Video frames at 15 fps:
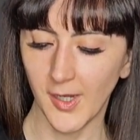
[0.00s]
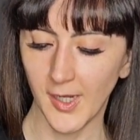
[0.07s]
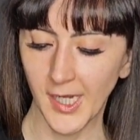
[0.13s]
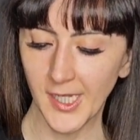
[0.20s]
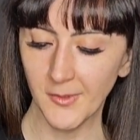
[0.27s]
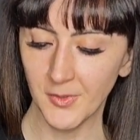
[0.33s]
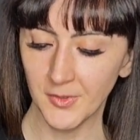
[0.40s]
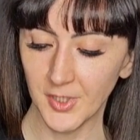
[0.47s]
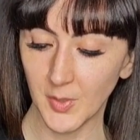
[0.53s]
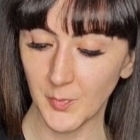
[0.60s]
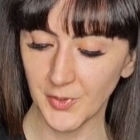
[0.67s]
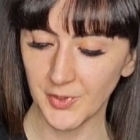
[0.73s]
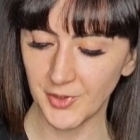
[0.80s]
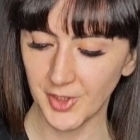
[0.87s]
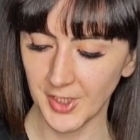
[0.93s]
I really
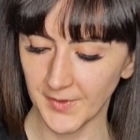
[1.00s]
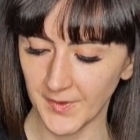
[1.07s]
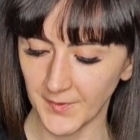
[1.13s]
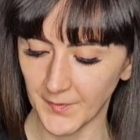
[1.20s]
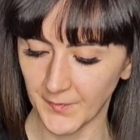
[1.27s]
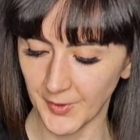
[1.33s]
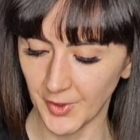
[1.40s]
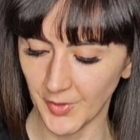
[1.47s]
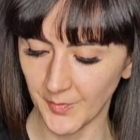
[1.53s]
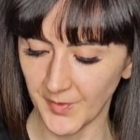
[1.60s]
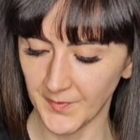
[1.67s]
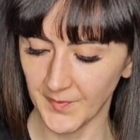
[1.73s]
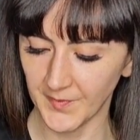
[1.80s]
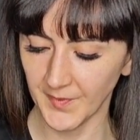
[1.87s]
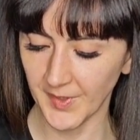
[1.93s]
appreciate this film.
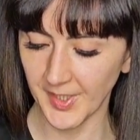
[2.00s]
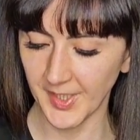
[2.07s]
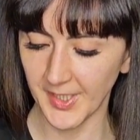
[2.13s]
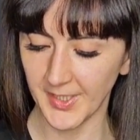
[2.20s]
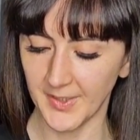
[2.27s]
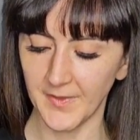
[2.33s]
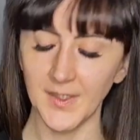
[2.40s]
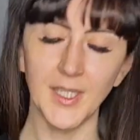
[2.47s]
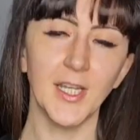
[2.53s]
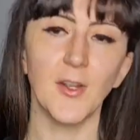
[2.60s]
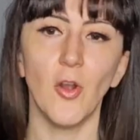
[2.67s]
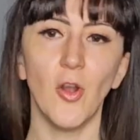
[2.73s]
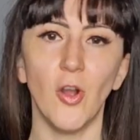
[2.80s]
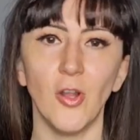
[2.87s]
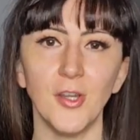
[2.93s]
This is like the
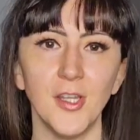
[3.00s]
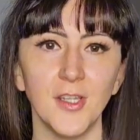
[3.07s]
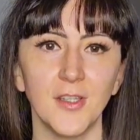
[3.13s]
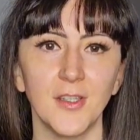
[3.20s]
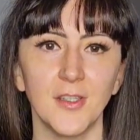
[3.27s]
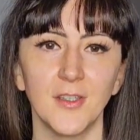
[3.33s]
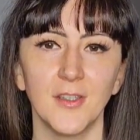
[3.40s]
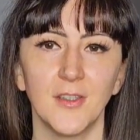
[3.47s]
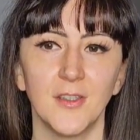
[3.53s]
iconic